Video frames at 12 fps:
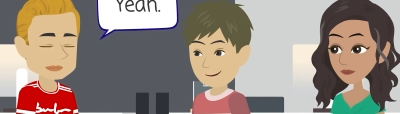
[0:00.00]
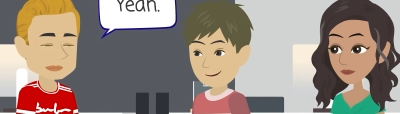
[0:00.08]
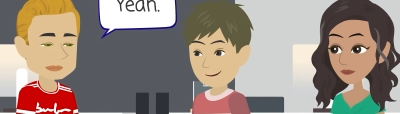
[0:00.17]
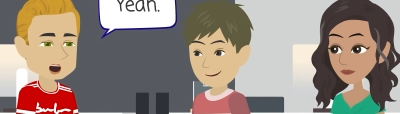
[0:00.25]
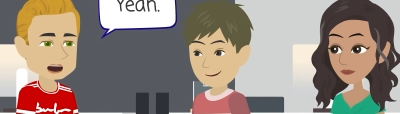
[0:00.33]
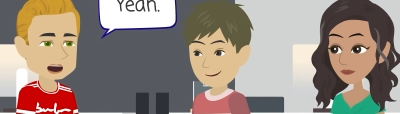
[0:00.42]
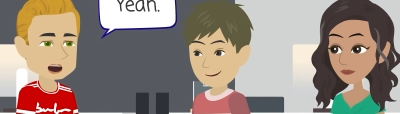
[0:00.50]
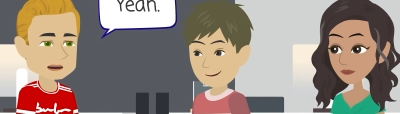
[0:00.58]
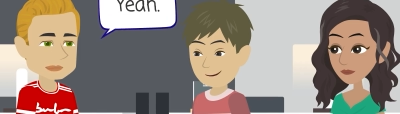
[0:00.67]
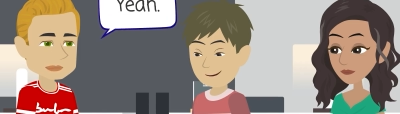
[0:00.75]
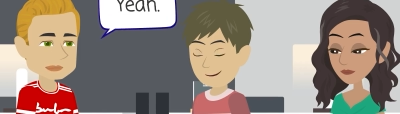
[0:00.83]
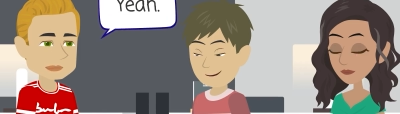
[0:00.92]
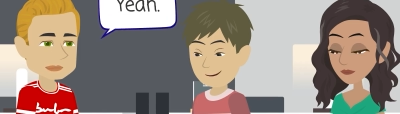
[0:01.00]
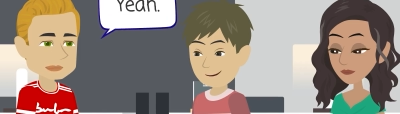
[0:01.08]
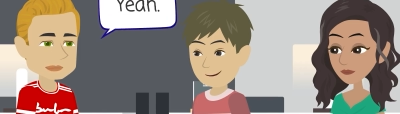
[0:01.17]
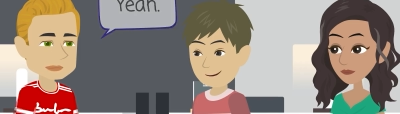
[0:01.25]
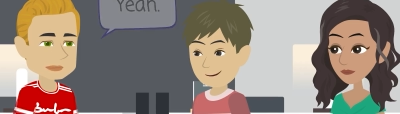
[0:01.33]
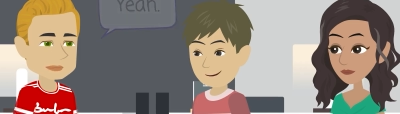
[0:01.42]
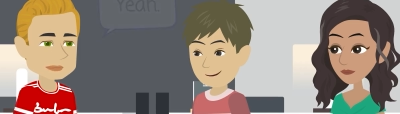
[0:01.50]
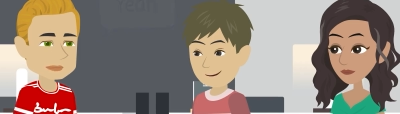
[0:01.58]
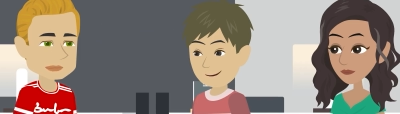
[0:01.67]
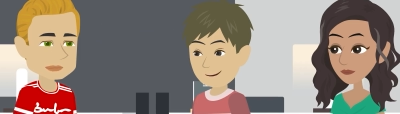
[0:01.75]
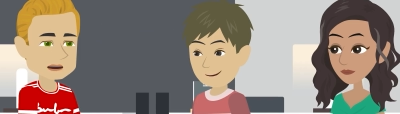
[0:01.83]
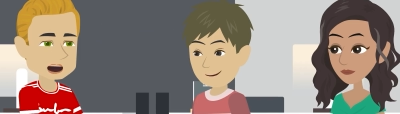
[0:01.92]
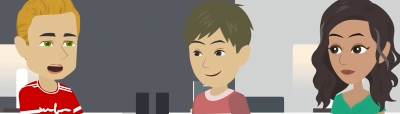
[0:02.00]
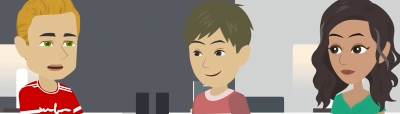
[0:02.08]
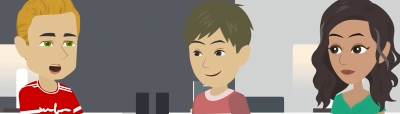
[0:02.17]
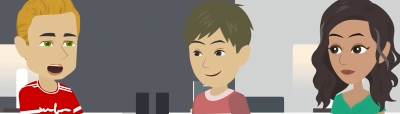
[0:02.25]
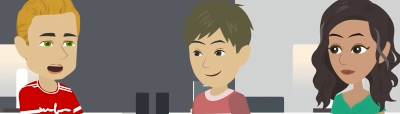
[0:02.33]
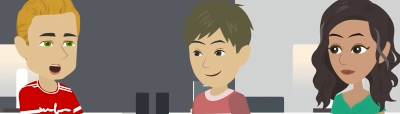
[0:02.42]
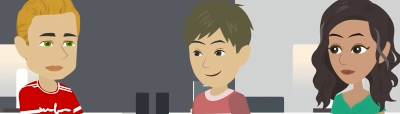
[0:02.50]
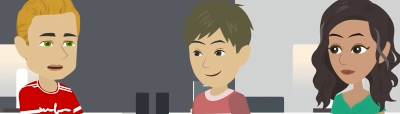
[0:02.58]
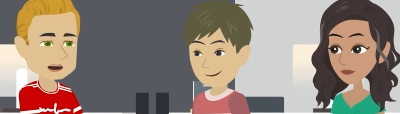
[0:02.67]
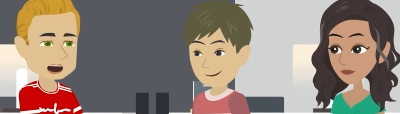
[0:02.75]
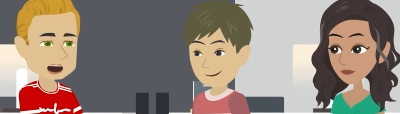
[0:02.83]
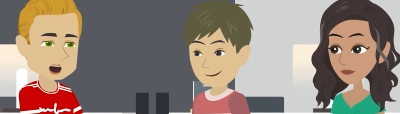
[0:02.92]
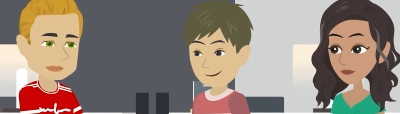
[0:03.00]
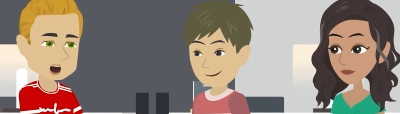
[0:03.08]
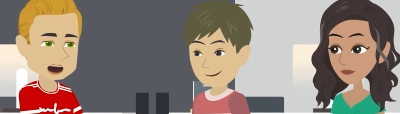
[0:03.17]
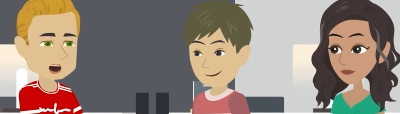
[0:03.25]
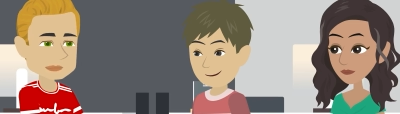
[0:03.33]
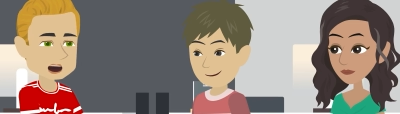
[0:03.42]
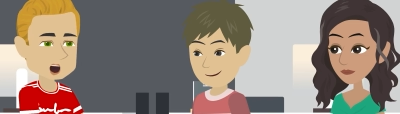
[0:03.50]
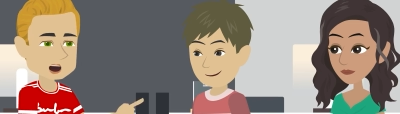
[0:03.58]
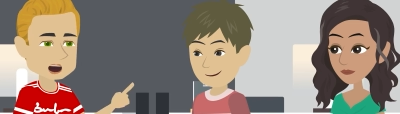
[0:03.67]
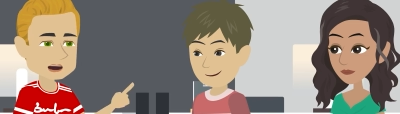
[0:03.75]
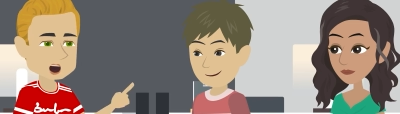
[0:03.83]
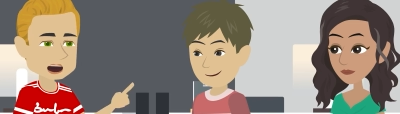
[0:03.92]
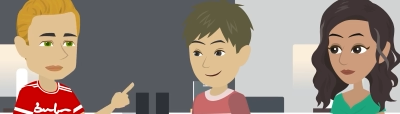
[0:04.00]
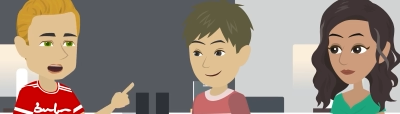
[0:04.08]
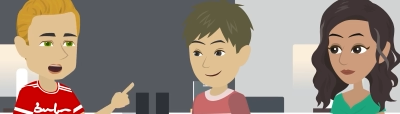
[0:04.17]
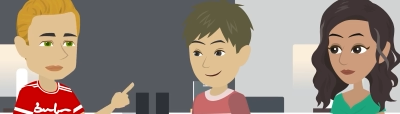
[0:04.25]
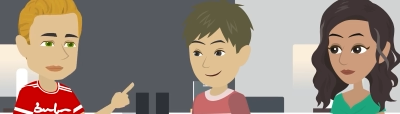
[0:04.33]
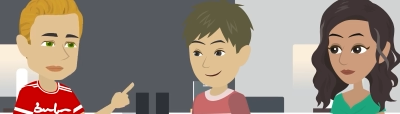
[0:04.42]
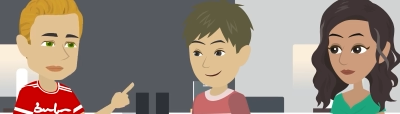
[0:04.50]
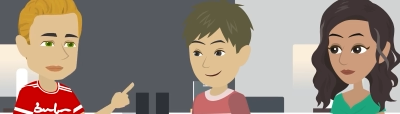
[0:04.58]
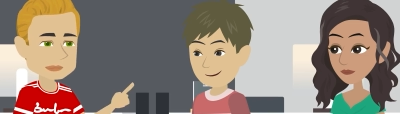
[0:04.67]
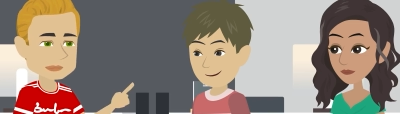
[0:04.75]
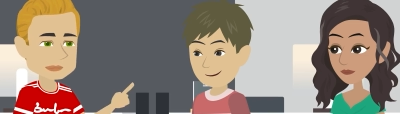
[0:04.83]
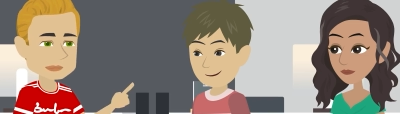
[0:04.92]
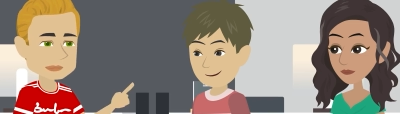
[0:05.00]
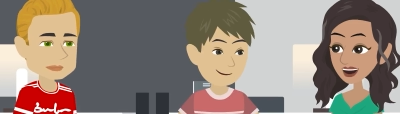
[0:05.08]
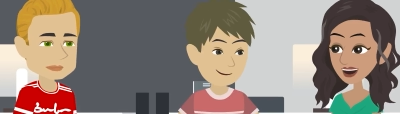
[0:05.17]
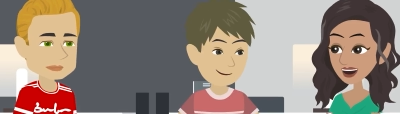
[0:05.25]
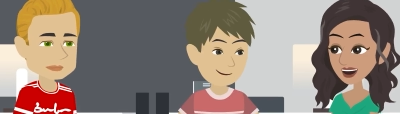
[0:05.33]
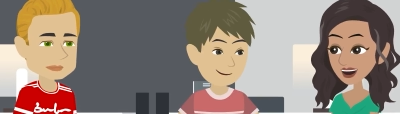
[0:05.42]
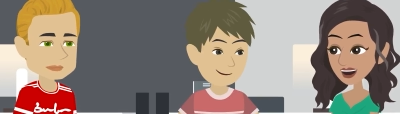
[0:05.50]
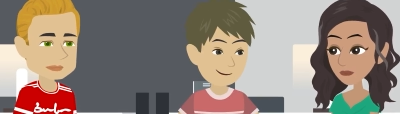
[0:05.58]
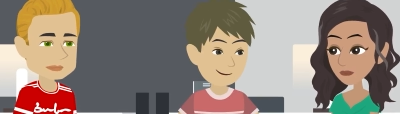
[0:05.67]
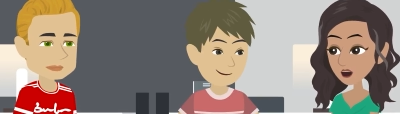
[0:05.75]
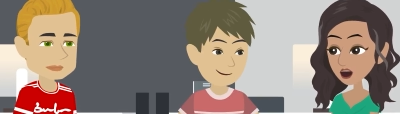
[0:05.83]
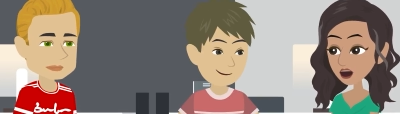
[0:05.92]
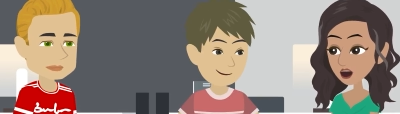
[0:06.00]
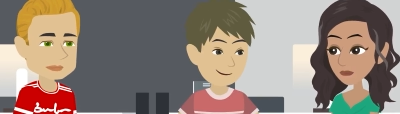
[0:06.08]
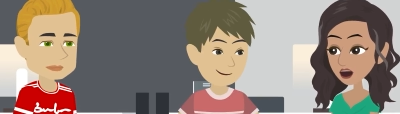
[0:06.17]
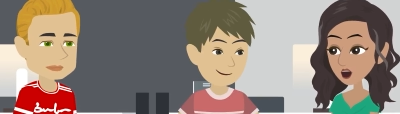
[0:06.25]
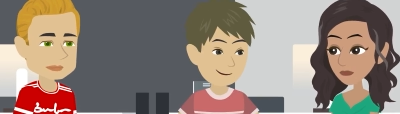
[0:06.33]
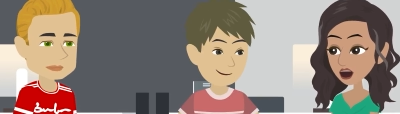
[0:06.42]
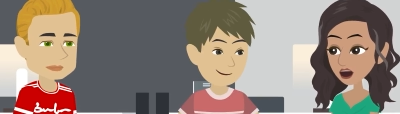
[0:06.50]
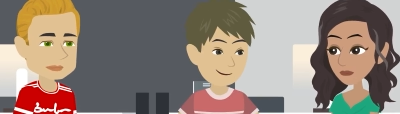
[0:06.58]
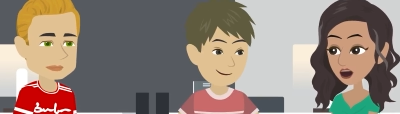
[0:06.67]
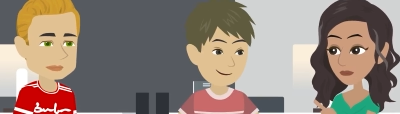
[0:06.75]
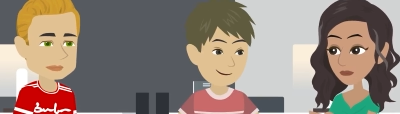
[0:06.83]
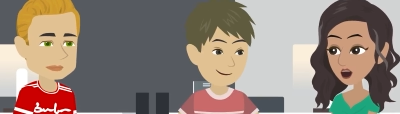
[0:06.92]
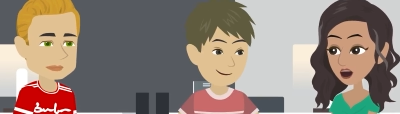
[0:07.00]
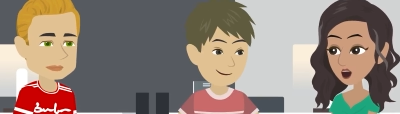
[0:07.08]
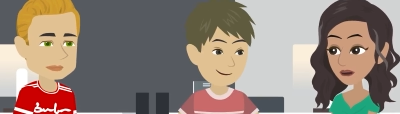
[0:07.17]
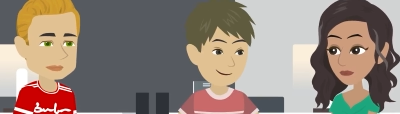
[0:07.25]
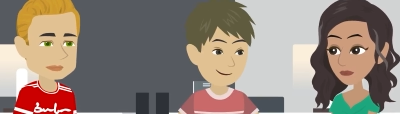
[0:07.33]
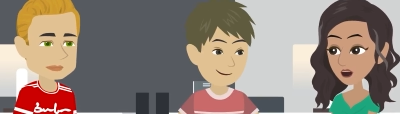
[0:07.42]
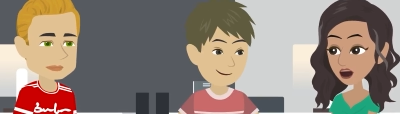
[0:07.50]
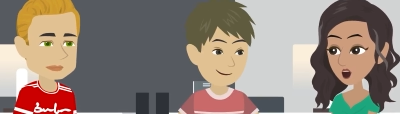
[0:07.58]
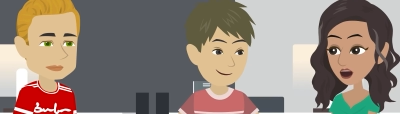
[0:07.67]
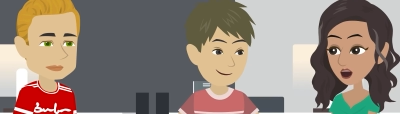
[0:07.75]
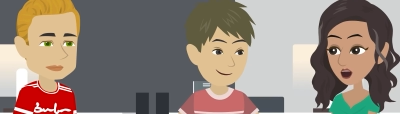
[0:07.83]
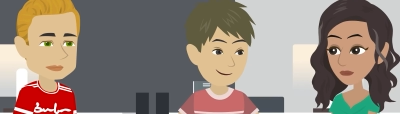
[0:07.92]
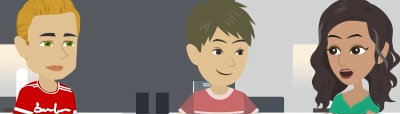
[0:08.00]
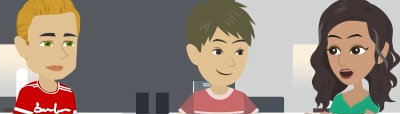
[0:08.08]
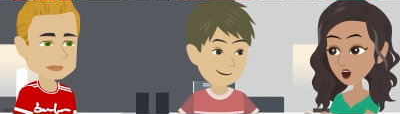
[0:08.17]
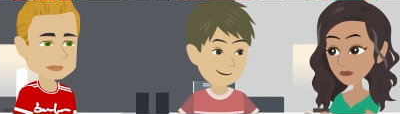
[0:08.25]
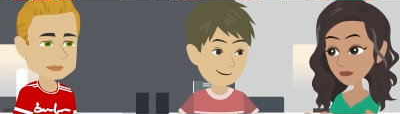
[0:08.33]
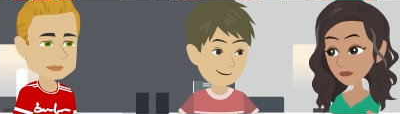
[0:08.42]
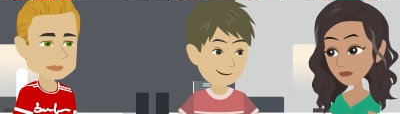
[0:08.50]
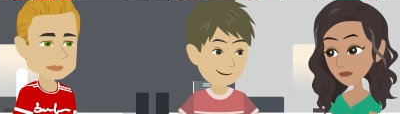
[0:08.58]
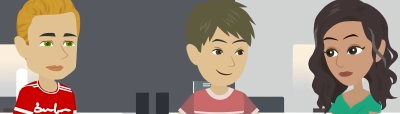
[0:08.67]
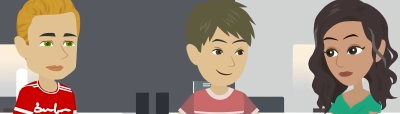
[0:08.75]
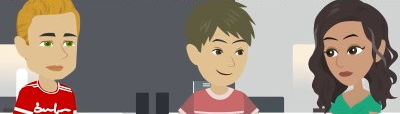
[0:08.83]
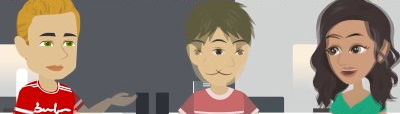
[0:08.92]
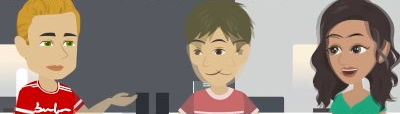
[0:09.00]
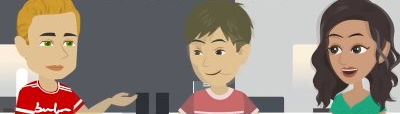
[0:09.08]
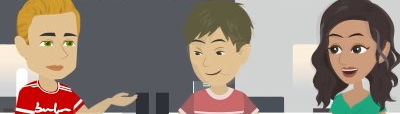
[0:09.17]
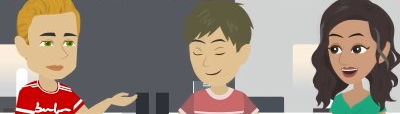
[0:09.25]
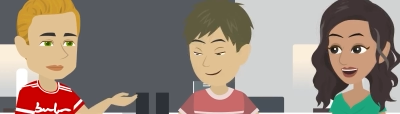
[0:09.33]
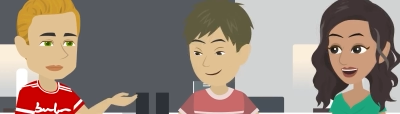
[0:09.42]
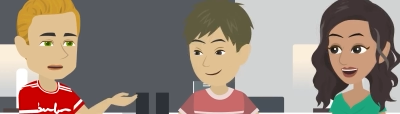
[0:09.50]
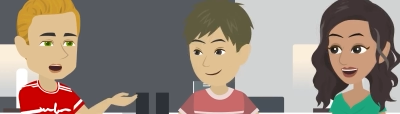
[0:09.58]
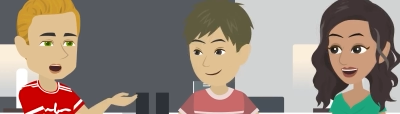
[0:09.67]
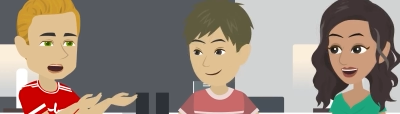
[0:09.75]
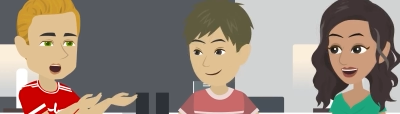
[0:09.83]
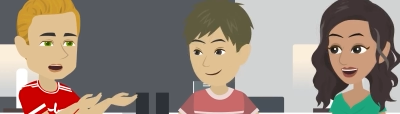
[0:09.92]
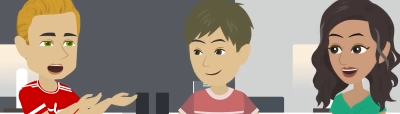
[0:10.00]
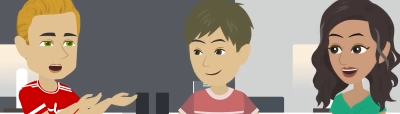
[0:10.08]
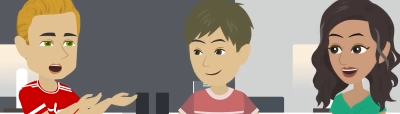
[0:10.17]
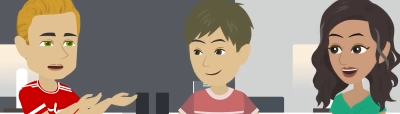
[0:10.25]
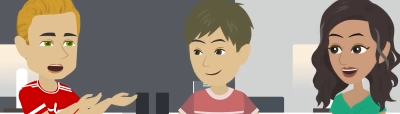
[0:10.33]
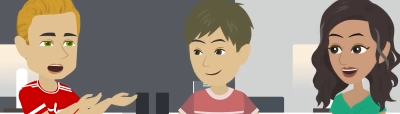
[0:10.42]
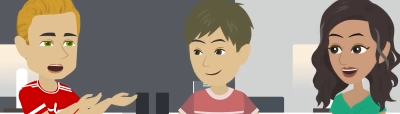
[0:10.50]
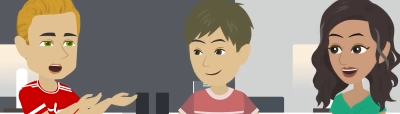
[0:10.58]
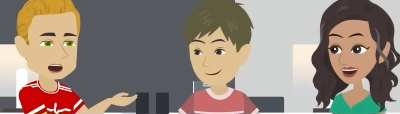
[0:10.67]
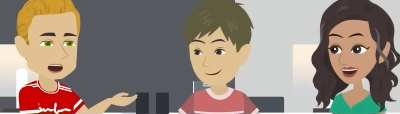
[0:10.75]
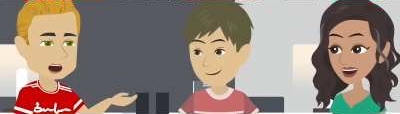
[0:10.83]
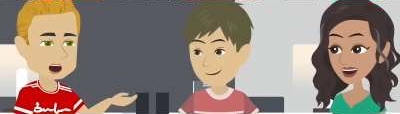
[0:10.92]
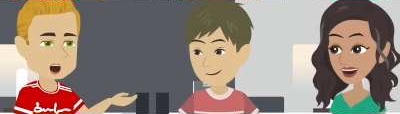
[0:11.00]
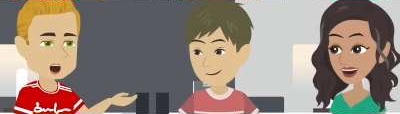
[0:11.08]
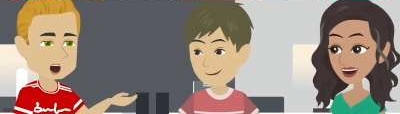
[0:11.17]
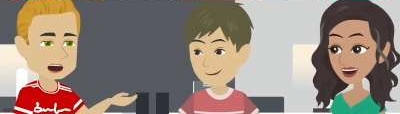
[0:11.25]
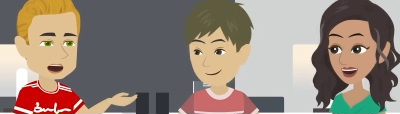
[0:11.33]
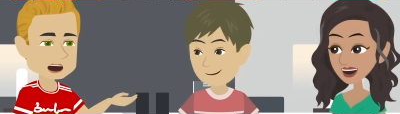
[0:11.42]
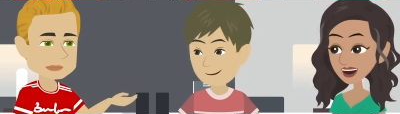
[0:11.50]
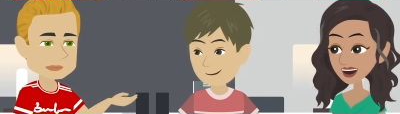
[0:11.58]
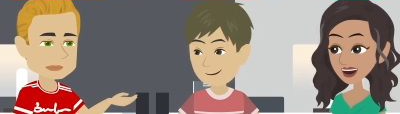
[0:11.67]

Speaker 1: Yeah. Hey, Michelle, would you like to go see a movie with us?
Speaker 2: Wow, that sounds like fun. Where will you go? What
Speaker 1: will be going on in about